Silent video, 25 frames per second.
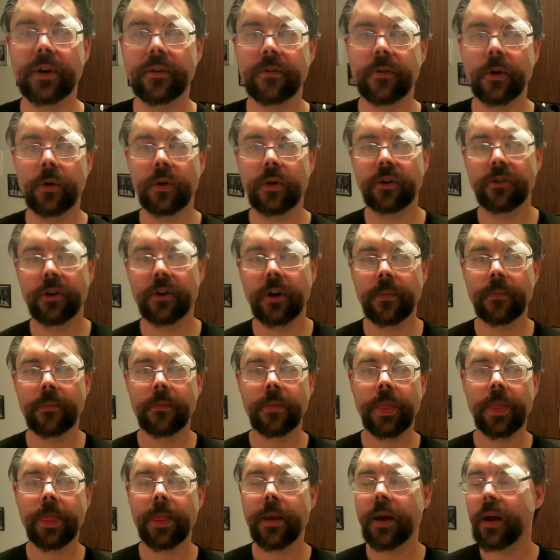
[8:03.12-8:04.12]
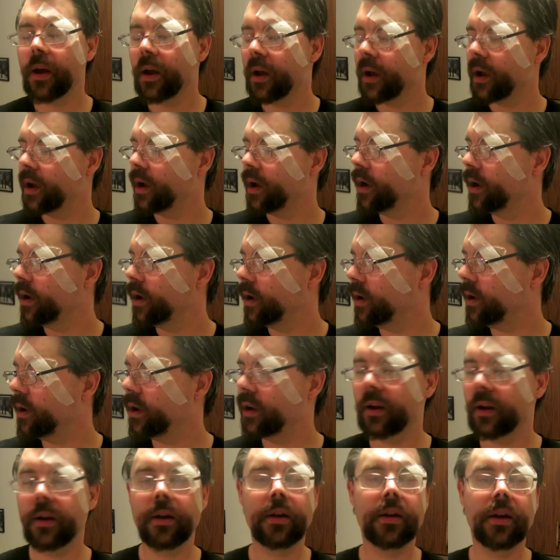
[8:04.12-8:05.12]
I'm in focus here.
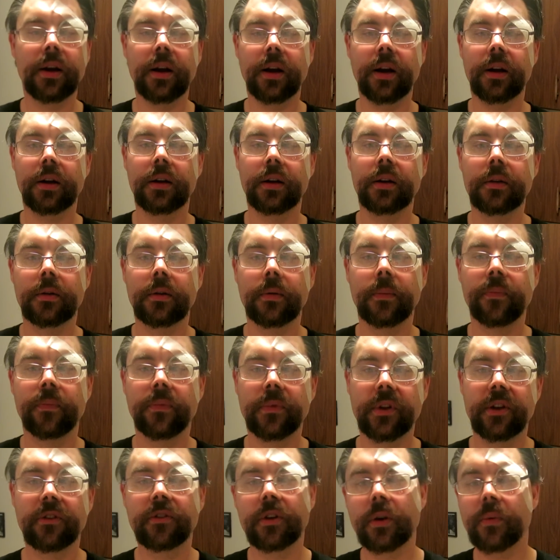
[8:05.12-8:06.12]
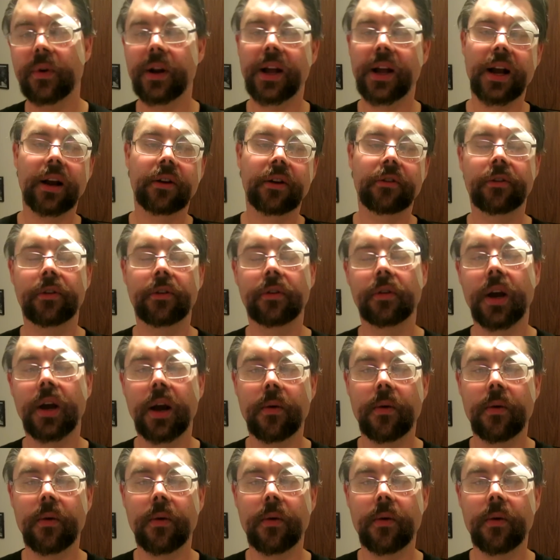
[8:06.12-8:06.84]
And uh, just kind of relaxed.